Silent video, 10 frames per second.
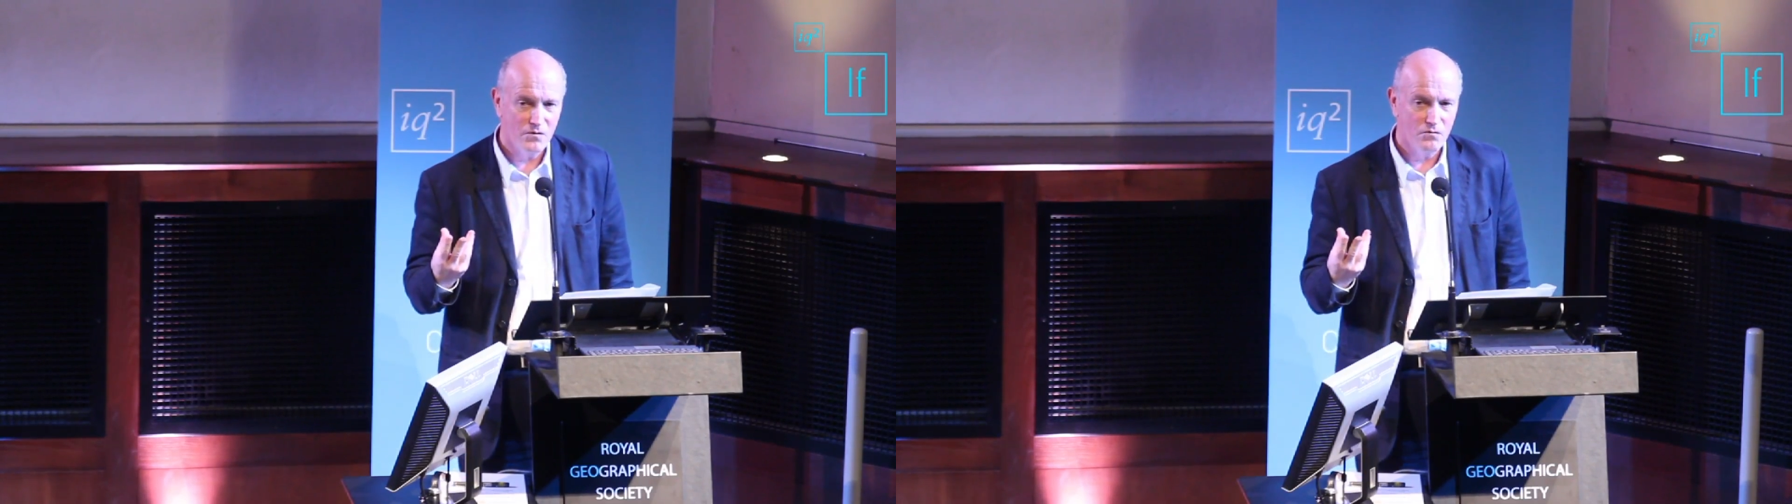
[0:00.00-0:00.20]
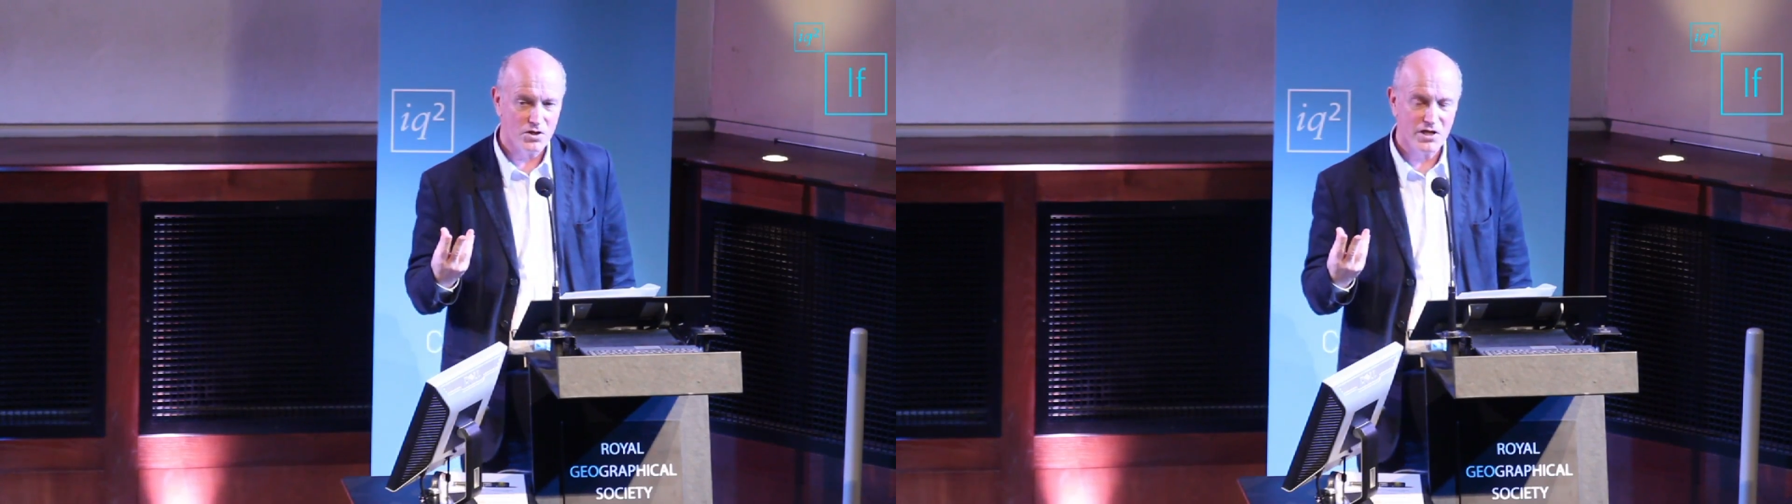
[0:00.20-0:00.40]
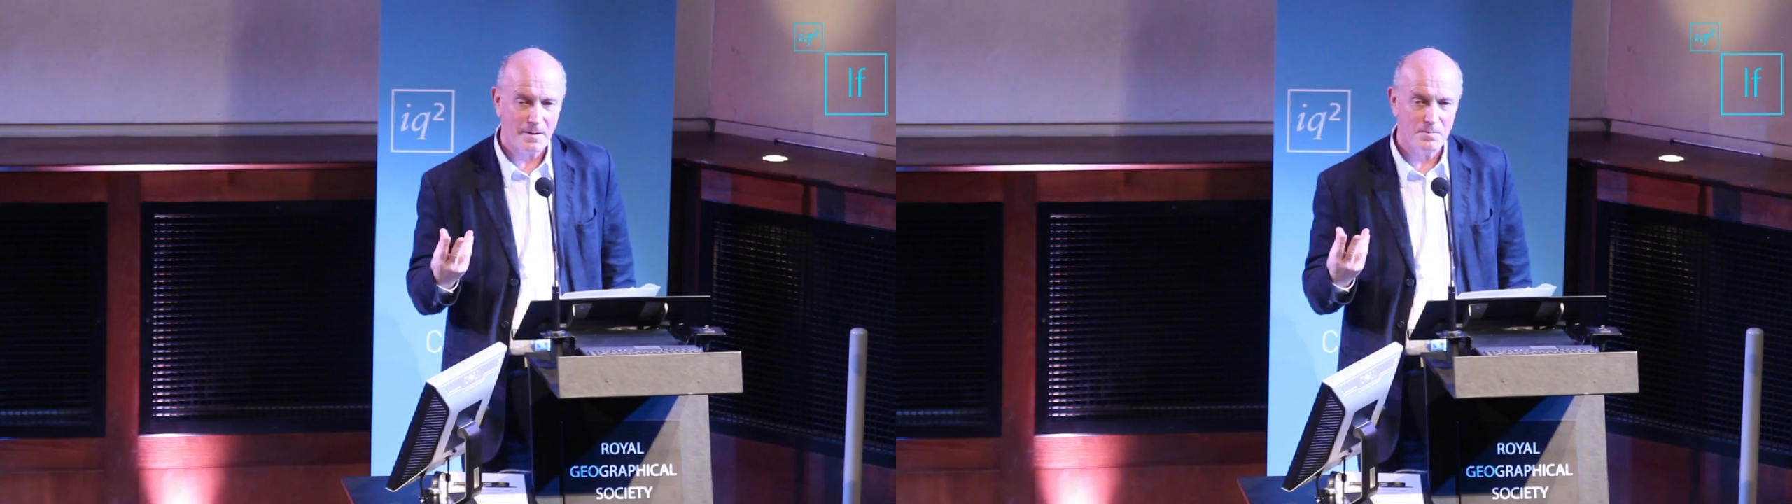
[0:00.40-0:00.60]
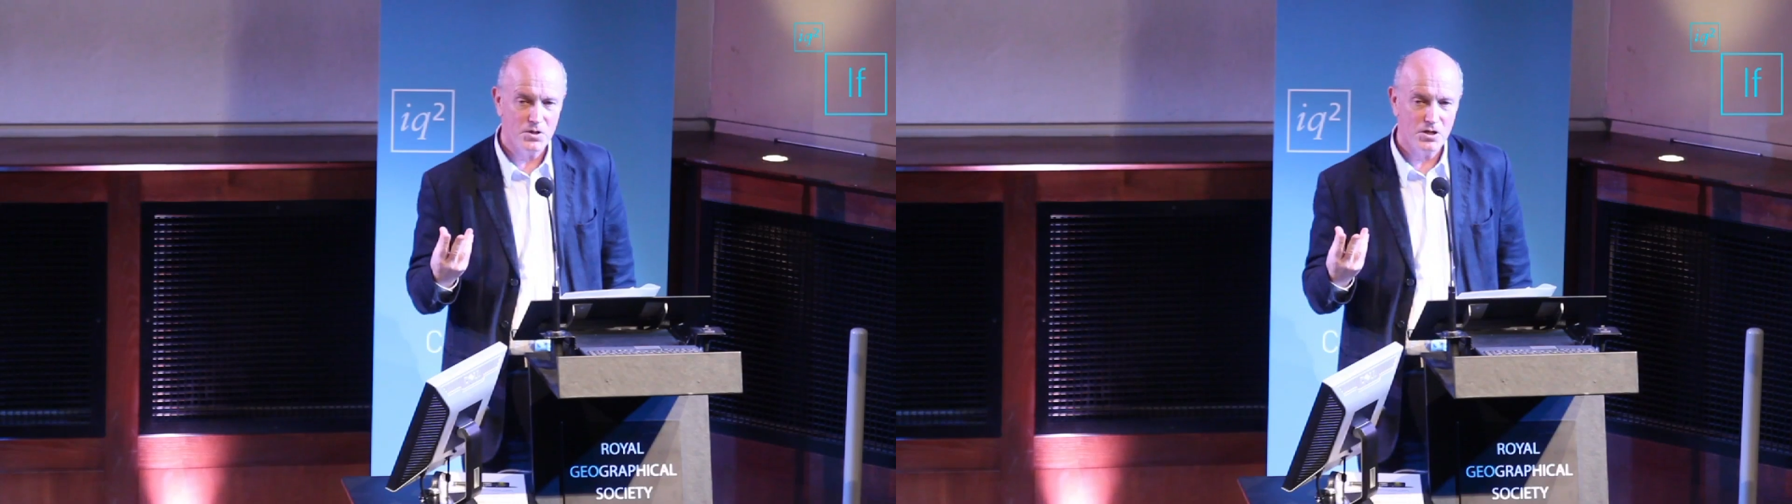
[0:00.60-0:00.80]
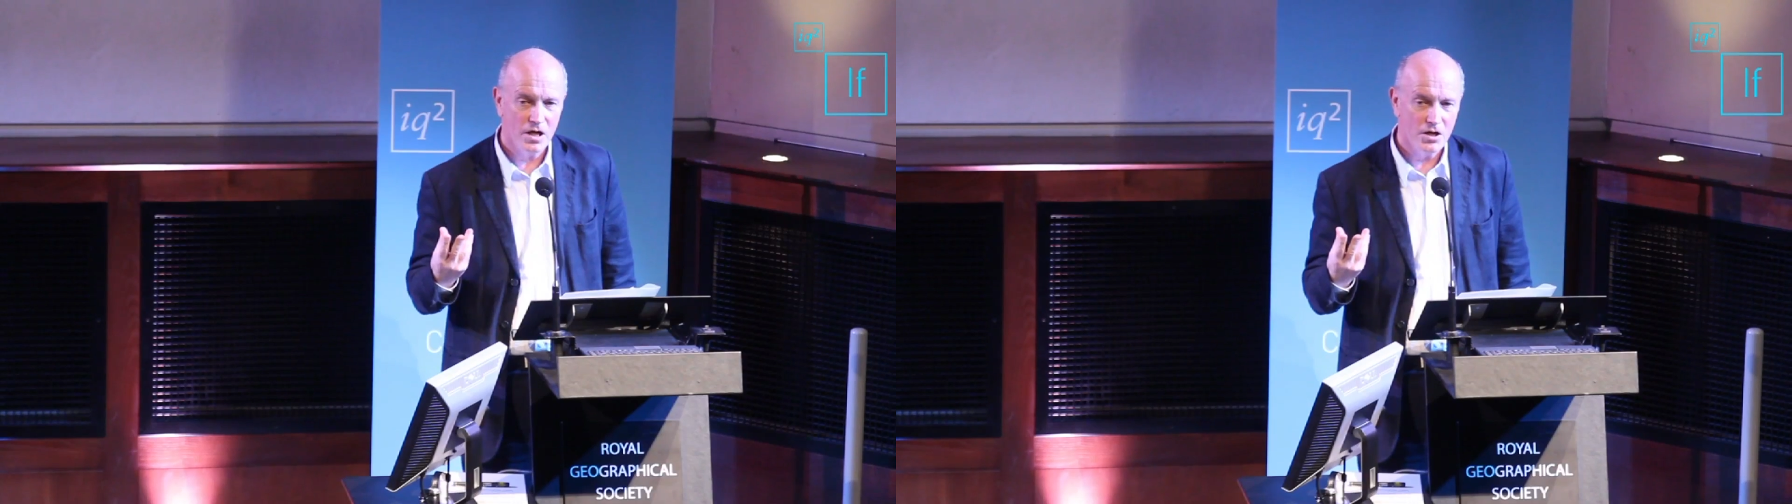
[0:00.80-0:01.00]
what's happened
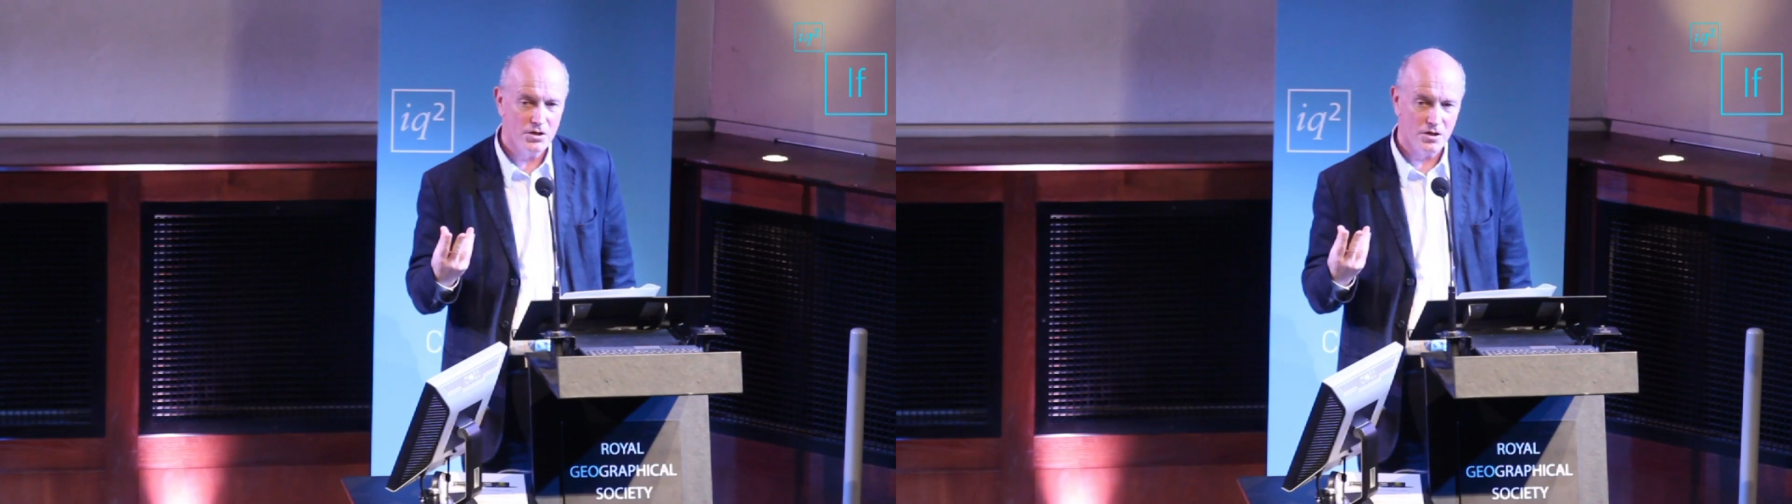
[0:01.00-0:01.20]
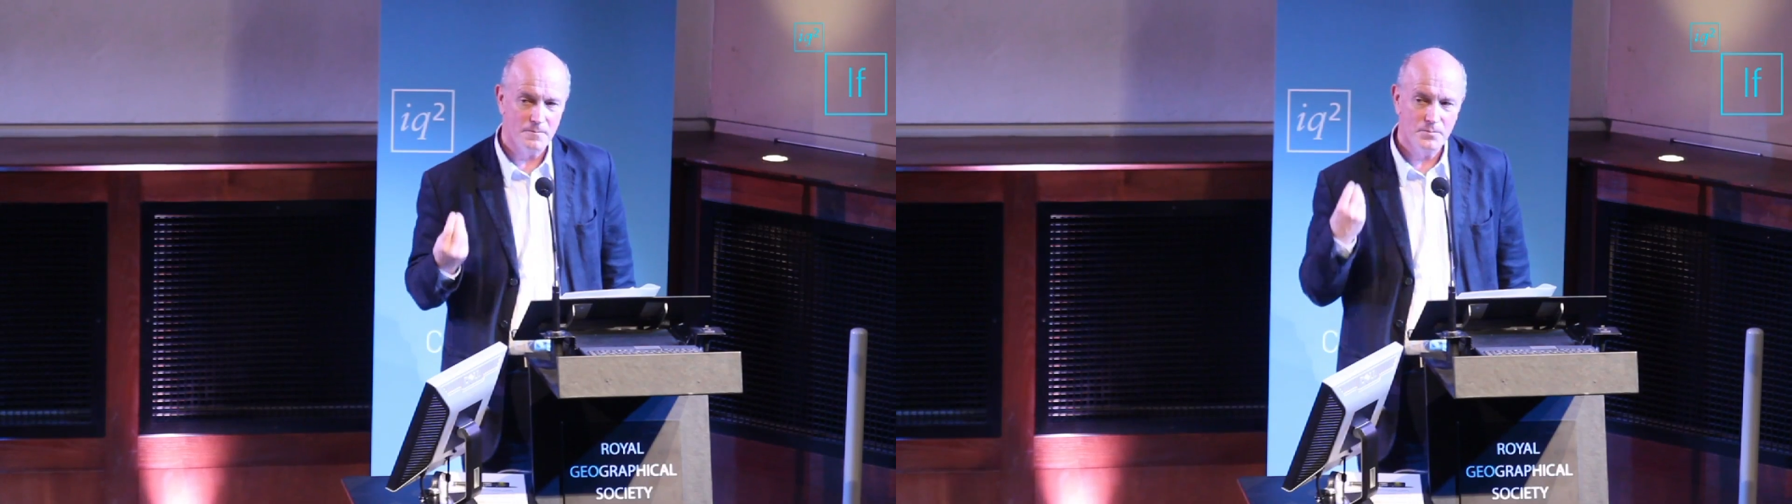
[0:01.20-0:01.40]
to London.